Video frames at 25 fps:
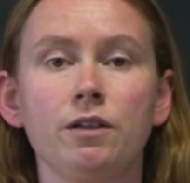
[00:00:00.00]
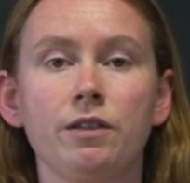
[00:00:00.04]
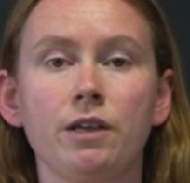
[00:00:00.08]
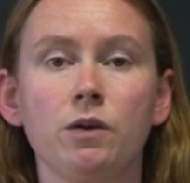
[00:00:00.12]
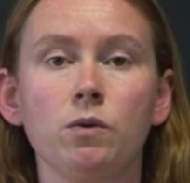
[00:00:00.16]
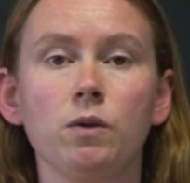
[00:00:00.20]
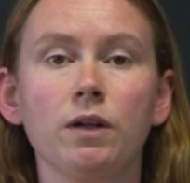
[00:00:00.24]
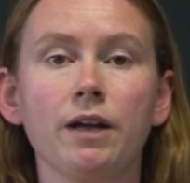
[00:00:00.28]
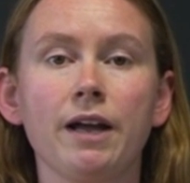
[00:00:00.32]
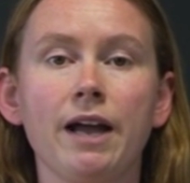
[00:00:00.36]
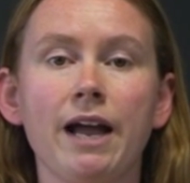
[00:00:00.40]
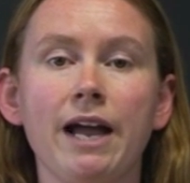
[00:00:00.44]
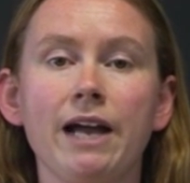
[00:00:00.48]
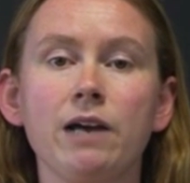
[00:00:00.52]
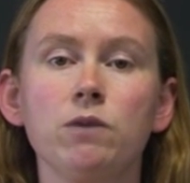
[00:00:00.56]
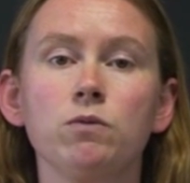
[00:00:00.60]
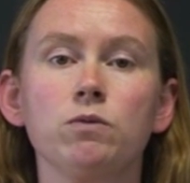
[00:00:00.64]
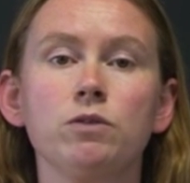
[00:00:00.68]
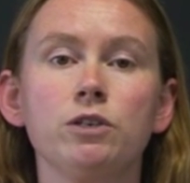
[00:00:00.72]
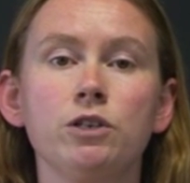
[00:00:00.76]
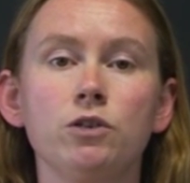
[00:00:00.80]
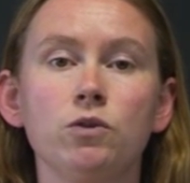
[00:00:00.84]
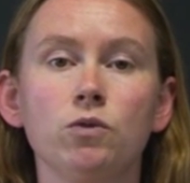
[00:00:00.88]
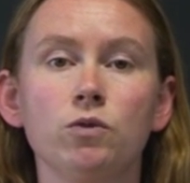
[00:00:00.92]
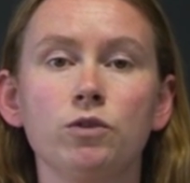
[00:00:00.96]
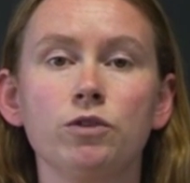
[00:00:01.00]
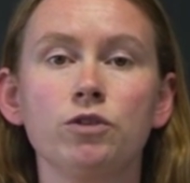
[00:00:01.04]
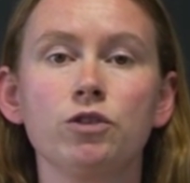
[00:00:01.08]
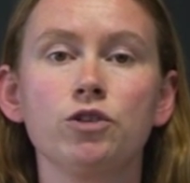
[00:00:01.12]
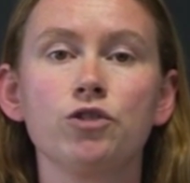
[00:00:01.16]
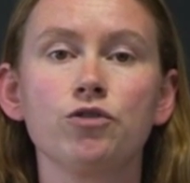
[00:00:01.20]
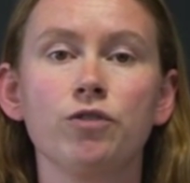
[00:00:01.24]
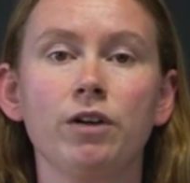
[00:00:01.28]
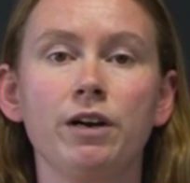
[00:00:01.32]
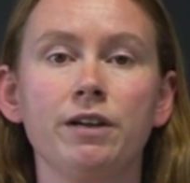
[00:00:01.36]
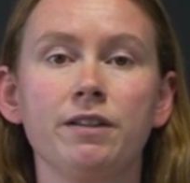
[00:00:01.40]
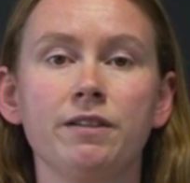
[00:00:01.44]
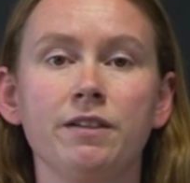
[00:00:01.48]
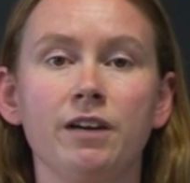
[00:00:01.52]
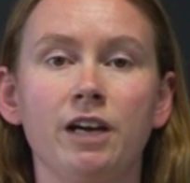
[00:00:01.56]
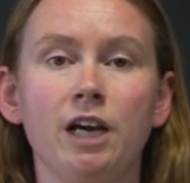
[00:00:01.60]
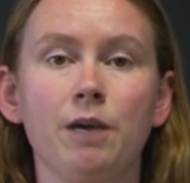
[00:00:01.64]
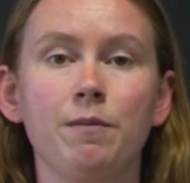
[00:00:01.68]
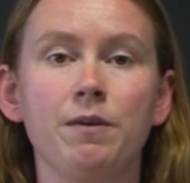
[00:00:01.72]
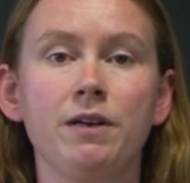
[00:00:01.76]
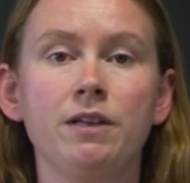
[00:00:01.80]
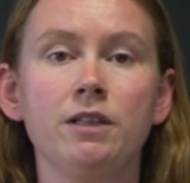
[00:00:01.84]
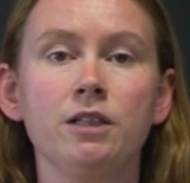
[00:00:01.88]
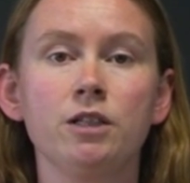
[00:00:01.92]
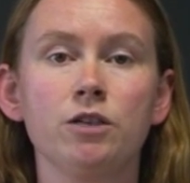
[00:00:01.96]
They will count in order to try and
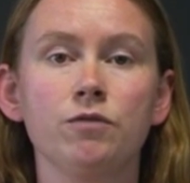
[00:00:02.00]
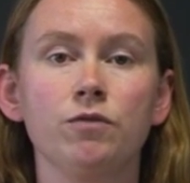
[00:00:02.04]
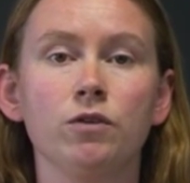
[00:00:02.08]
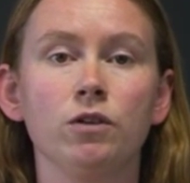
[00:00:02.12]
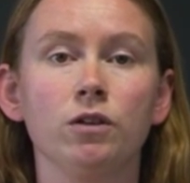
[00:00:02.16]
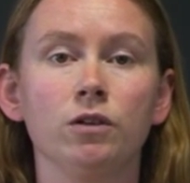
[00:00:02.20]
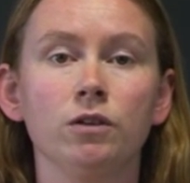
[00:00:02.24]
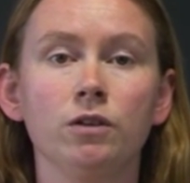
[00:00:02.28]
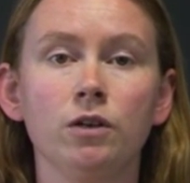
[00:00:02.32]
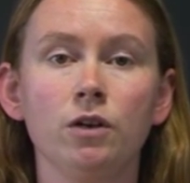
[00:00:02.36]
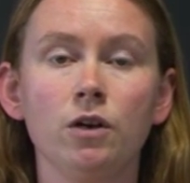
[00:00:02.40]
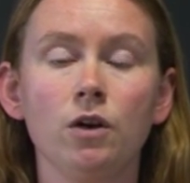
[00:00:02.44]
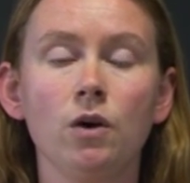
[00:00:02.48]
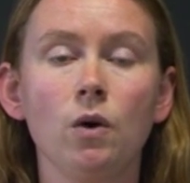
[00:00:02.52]
time an interval,